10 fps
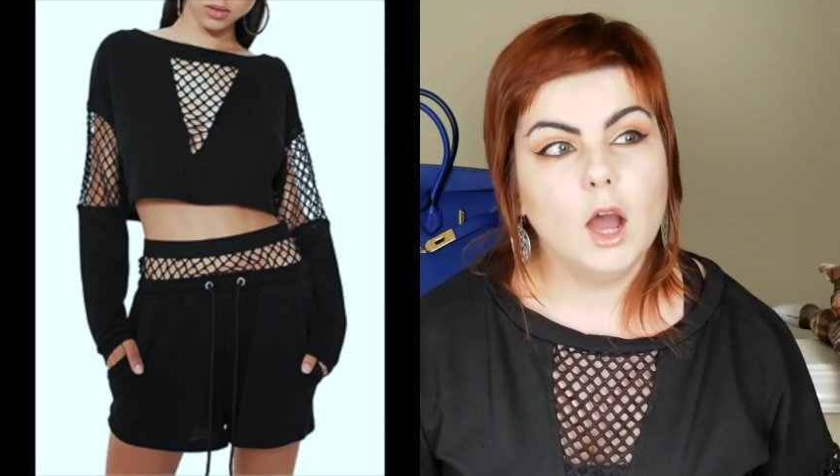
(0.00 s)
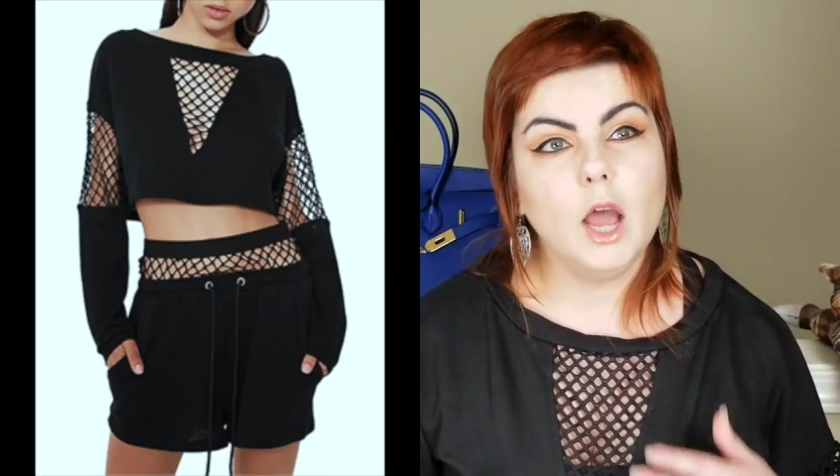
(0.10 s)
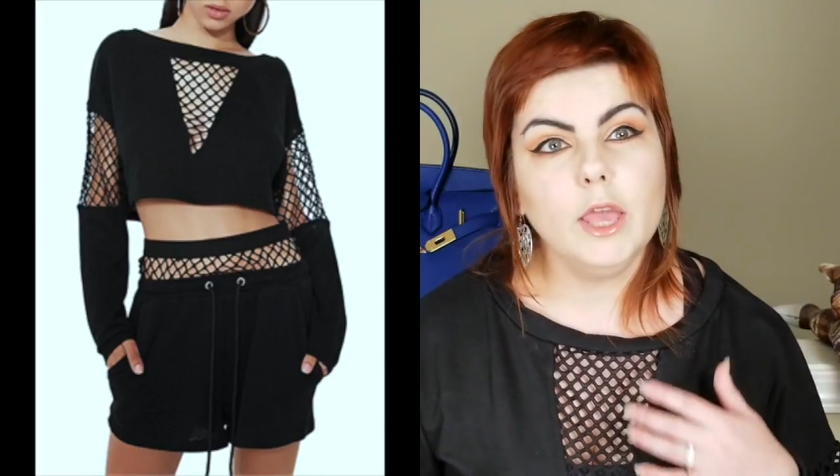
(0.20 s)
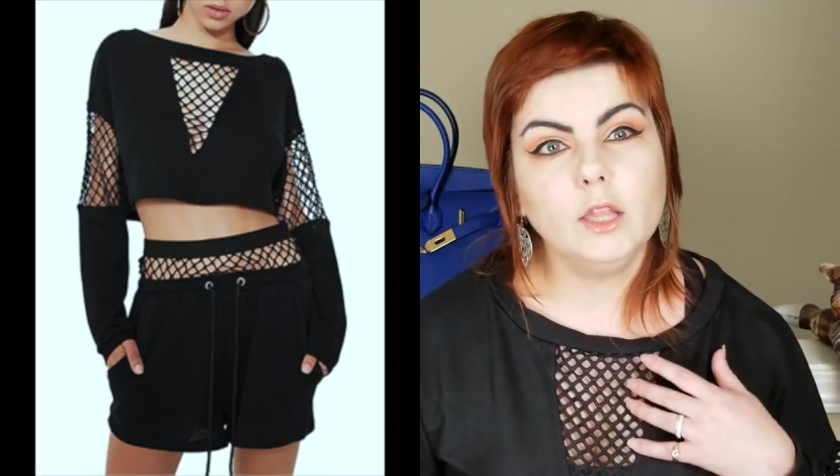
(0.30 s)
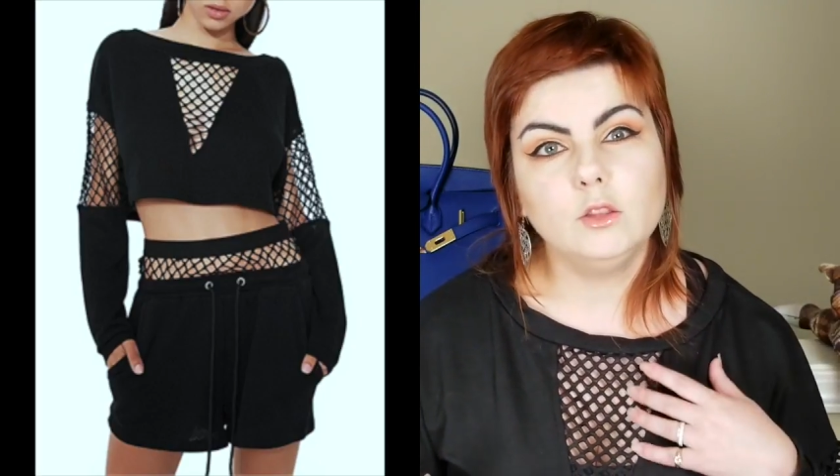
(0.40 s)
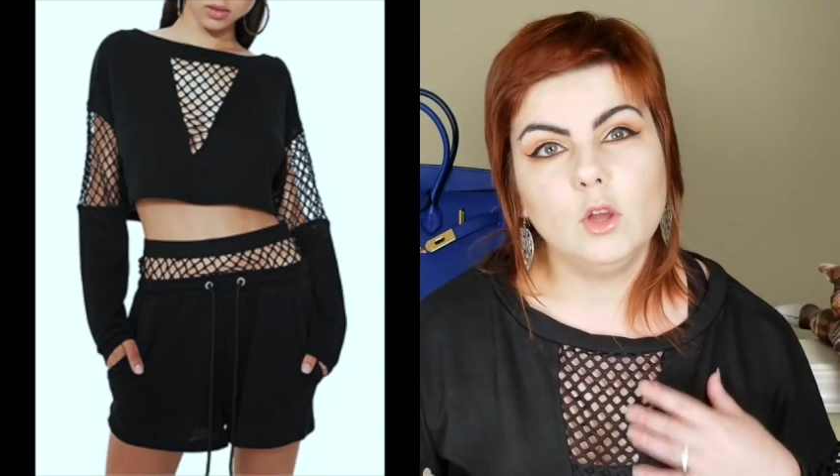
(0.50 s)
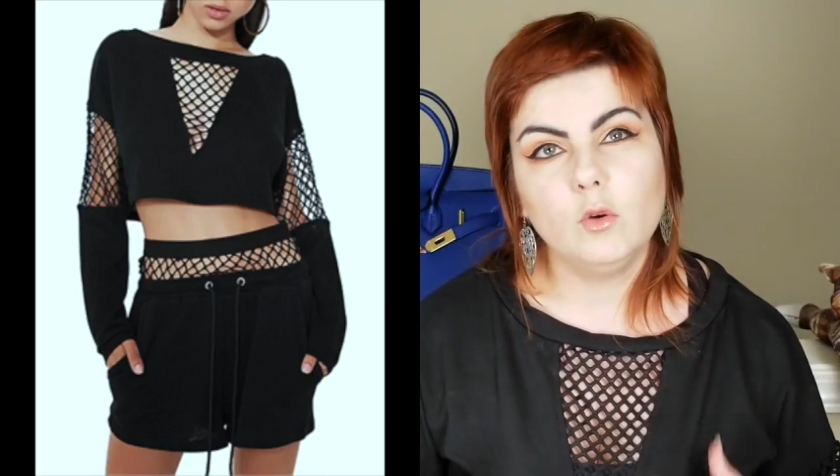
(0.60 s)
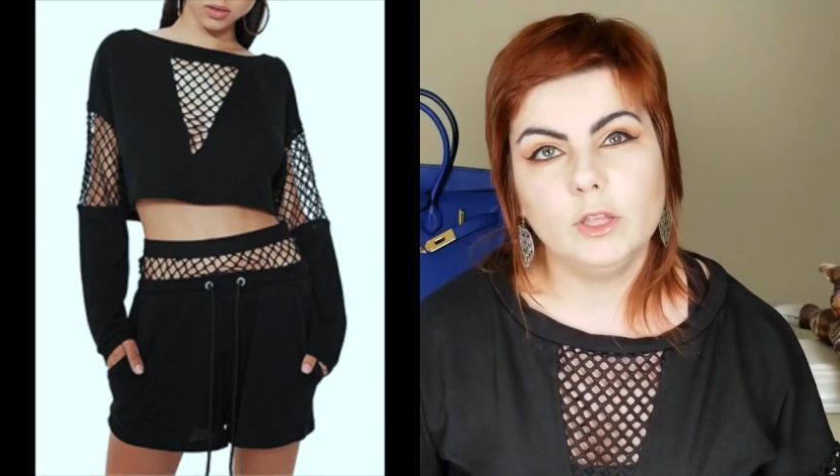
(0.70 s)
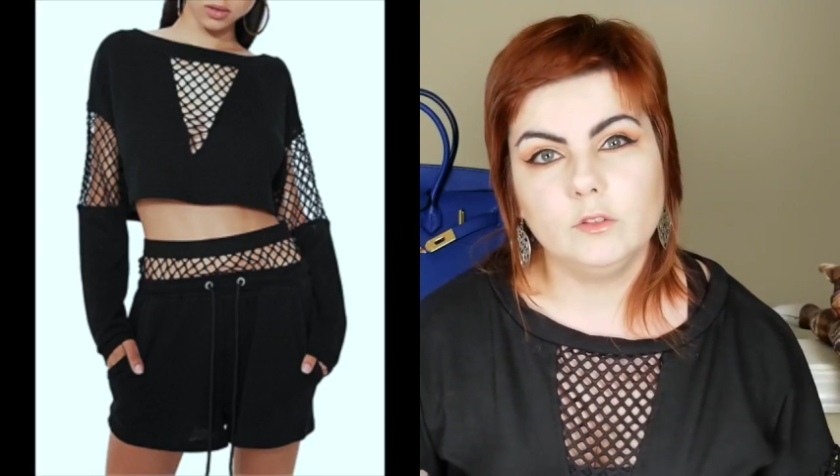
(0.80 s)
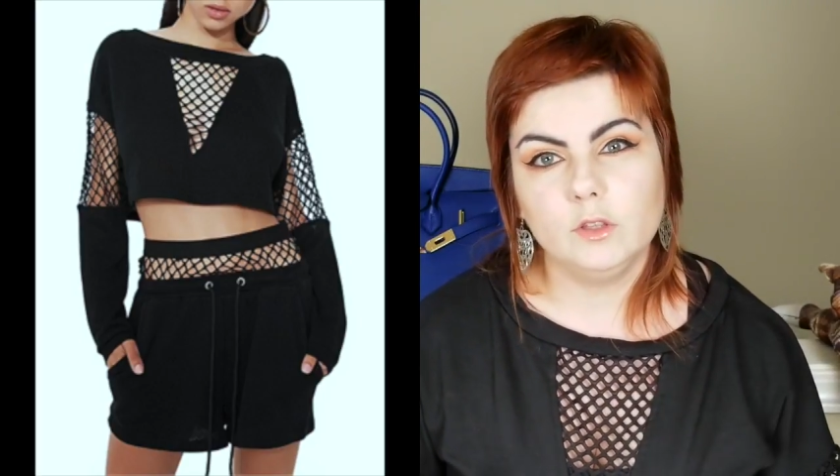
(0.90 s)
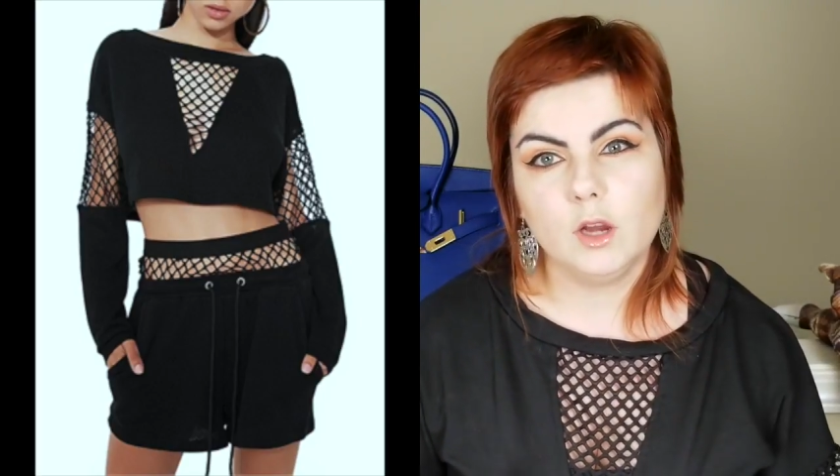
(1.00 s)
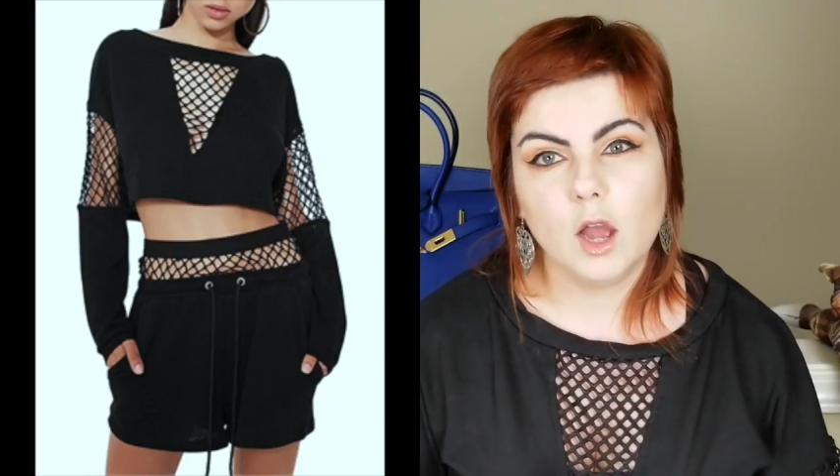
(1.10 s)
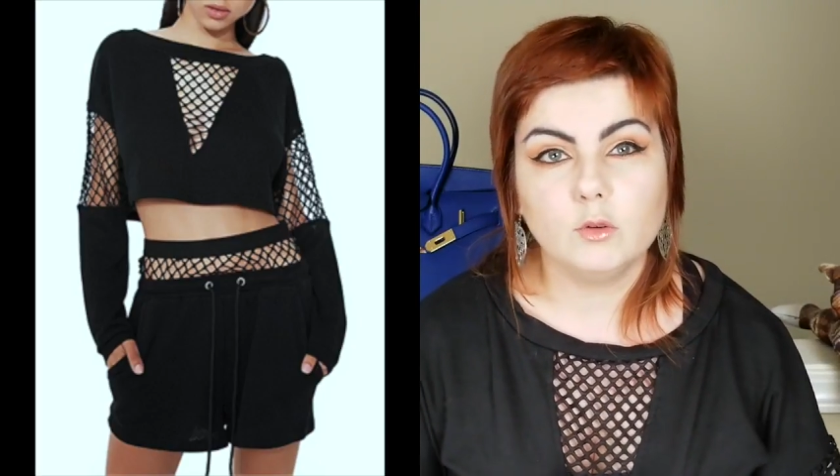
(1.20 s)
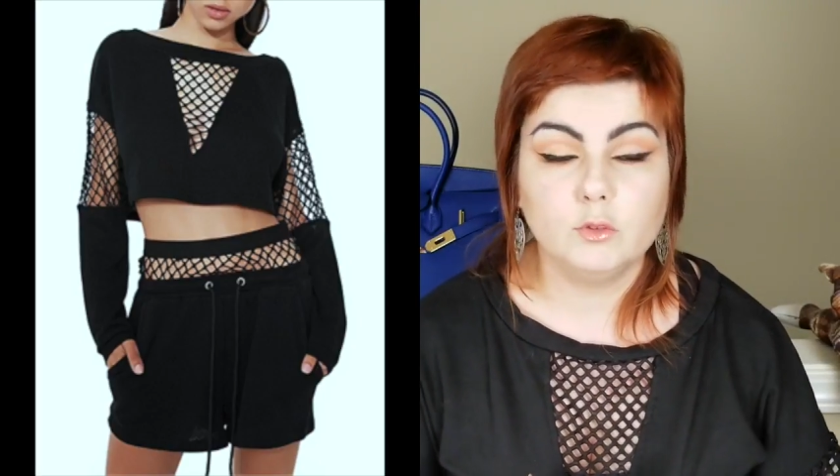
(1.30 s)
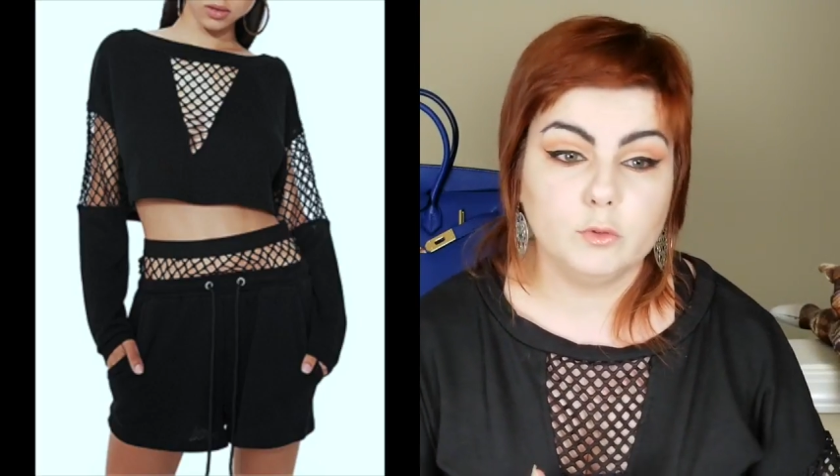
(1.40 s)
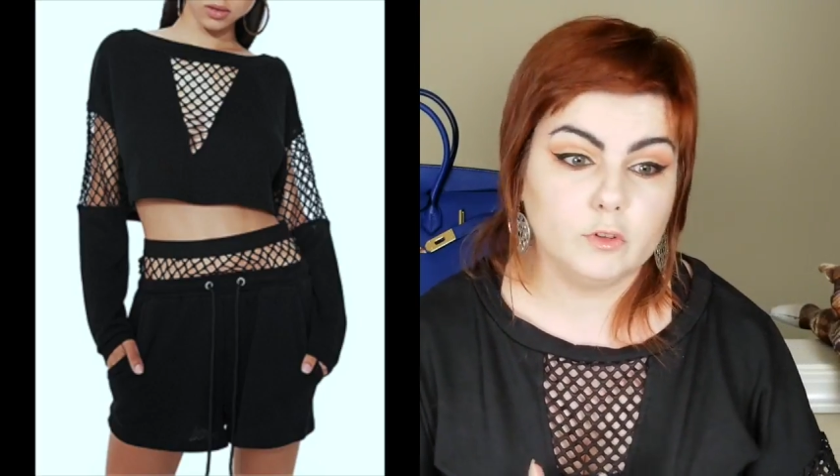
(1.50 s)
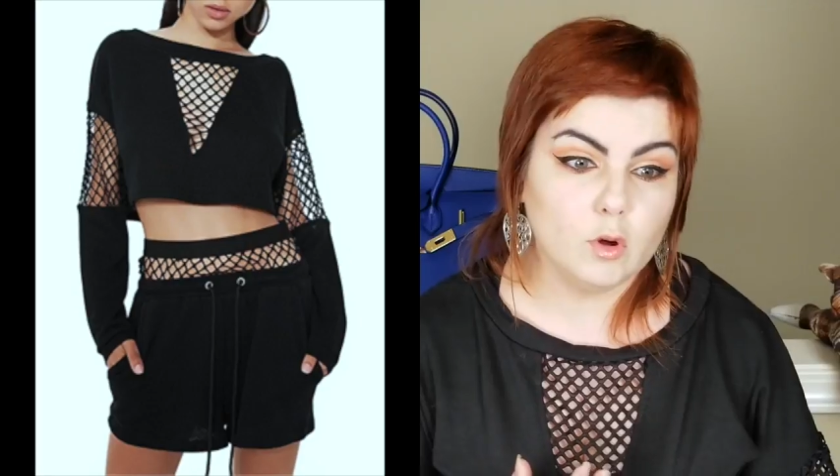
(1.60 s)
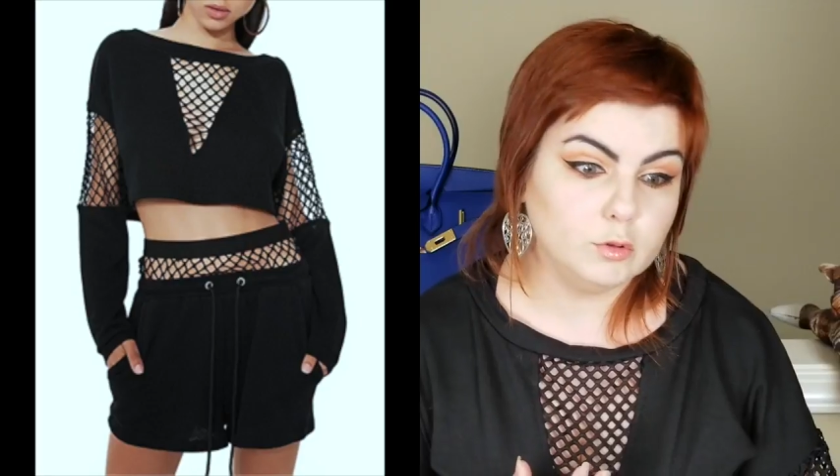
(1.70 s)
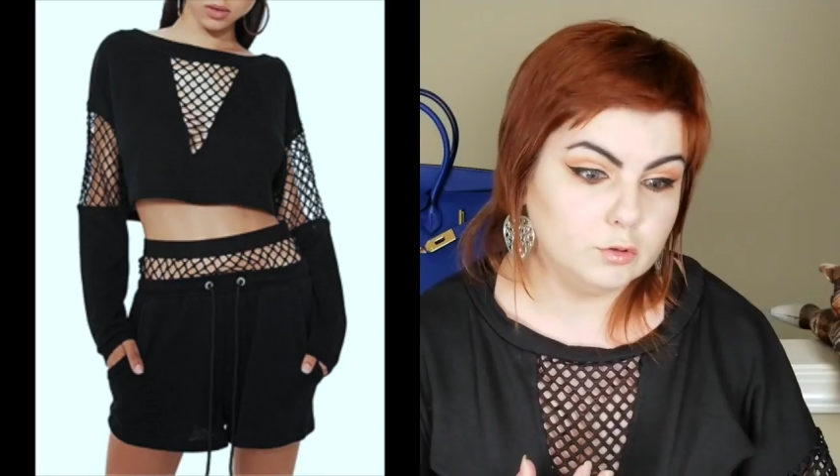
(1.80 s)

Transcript: I had no idea how it was going